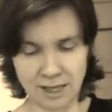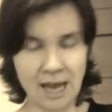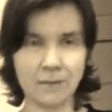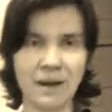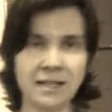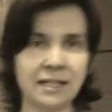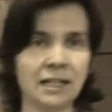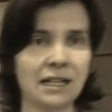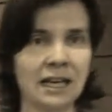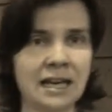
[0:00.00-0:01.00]
that
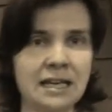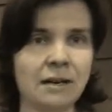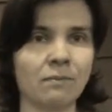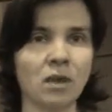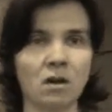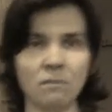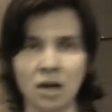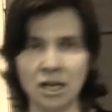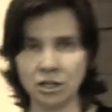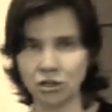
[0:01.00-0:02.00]
basically of
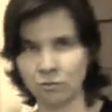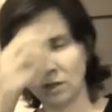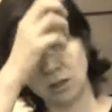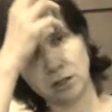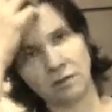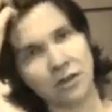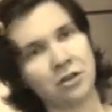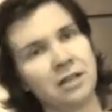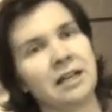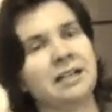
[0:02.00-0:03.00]
my journal blog of the
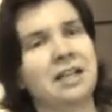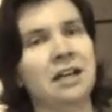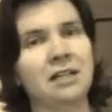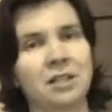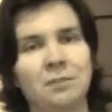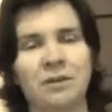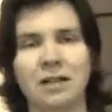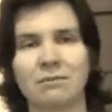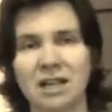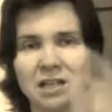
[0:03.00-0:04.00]
30 day challenge
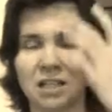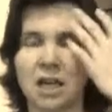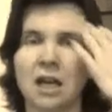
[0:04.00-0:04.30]
pretty much.